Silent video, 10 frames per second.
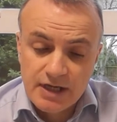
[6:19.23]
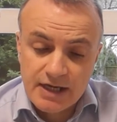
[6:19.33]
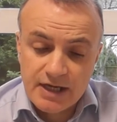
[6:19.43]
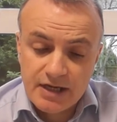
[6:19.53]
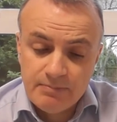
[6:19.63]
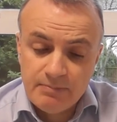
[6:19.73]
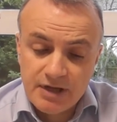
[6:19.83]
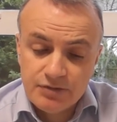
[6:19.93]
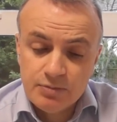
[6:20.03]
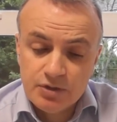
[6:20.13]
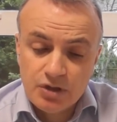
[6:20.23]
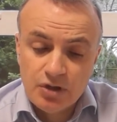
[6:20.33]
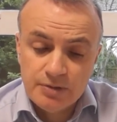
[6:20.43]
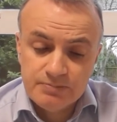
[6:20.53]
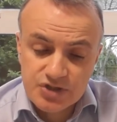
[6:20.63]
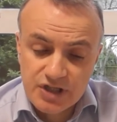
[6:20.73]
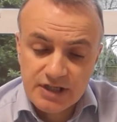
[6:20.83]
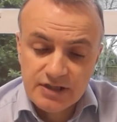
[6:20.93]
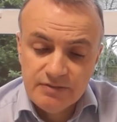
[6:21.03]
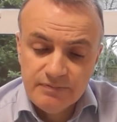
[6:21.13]
Matthew would call him
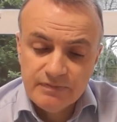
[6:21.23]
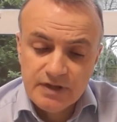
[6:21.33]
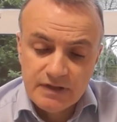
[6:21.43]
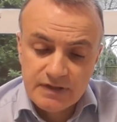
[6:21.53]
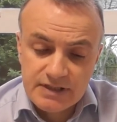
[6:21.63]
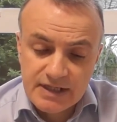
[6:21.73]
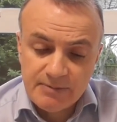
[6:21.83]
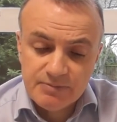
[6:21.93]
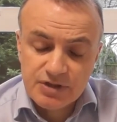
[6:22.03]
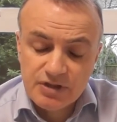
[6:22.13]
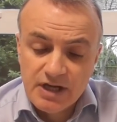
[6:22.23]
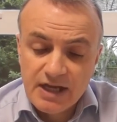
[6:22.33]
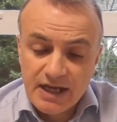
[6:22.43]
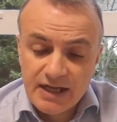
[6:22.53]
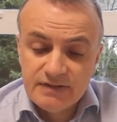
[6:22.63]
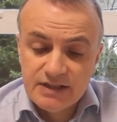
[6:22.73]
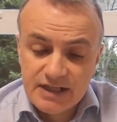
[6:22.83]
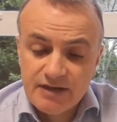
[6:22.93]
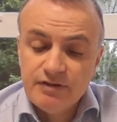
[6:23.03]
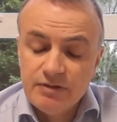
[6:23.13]
Satan, the tempter, and the
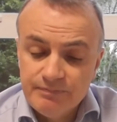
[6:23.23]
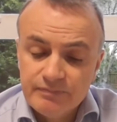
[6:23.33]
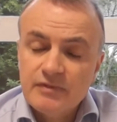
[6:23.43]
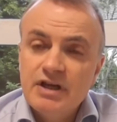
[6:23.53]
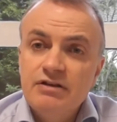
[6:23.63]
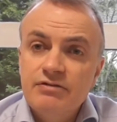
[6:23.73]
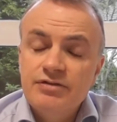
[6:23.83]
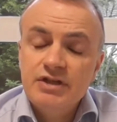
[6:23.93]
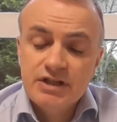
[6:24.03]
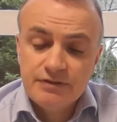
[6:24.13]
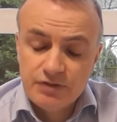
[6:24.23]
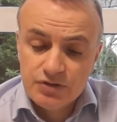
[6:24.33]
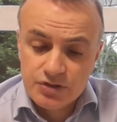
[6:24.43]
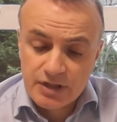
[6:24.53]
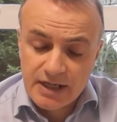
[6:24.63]
devil in three different